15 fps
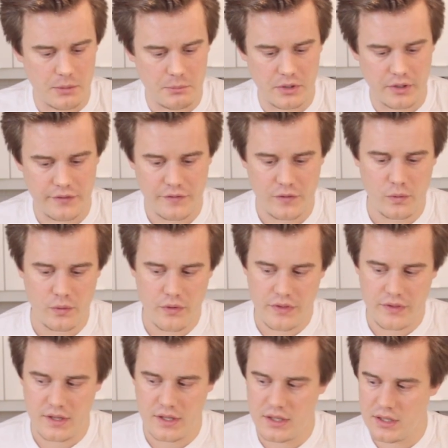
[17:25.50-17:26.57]
But for
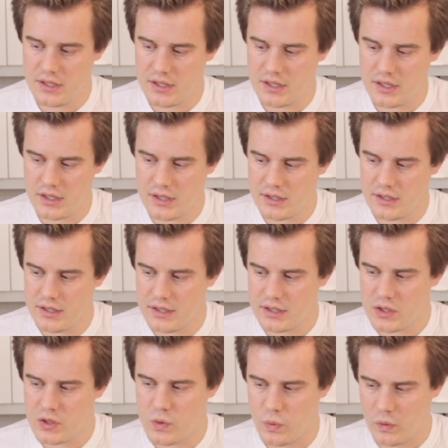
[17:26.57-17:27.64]
the
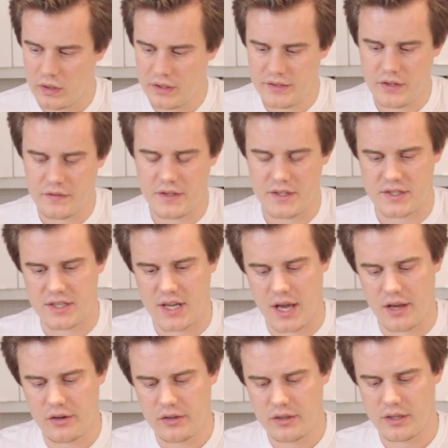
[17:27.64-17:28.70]
quality of this
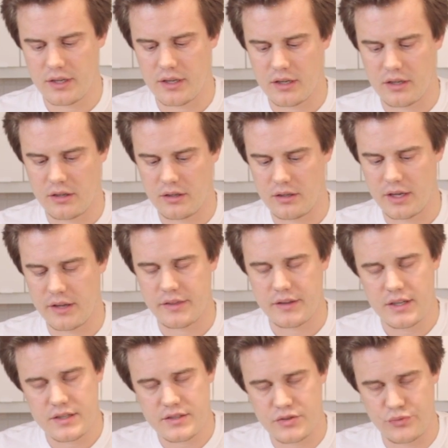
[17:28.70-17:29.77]
scanner, I
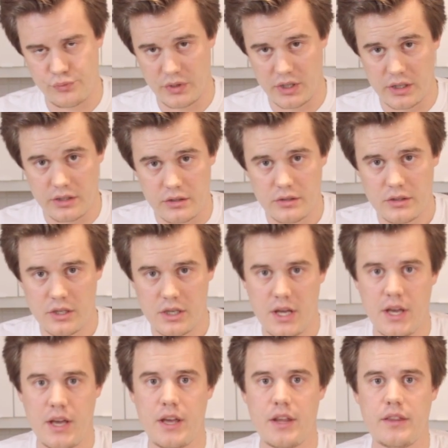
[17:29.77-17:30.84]
think it's really good.
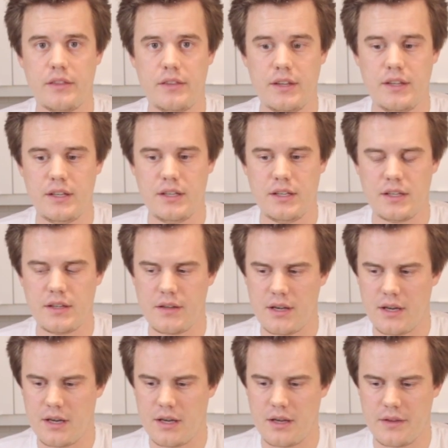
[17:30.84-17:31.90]

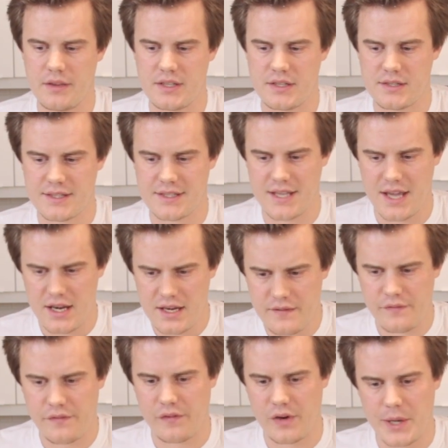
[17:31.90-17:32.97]
The scanning
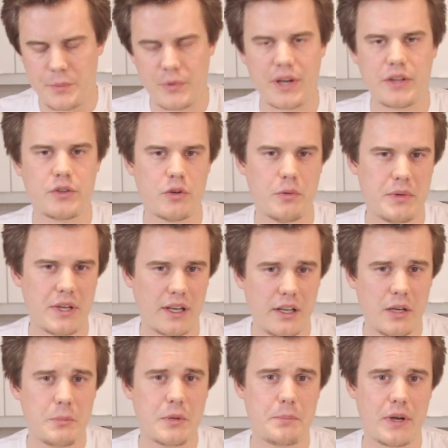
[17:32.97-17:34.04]
frame rate could be a
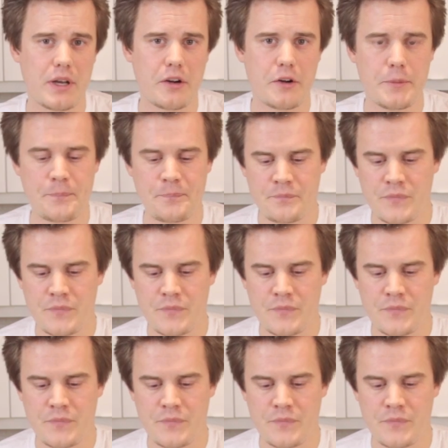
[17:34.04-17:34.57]
little bit better.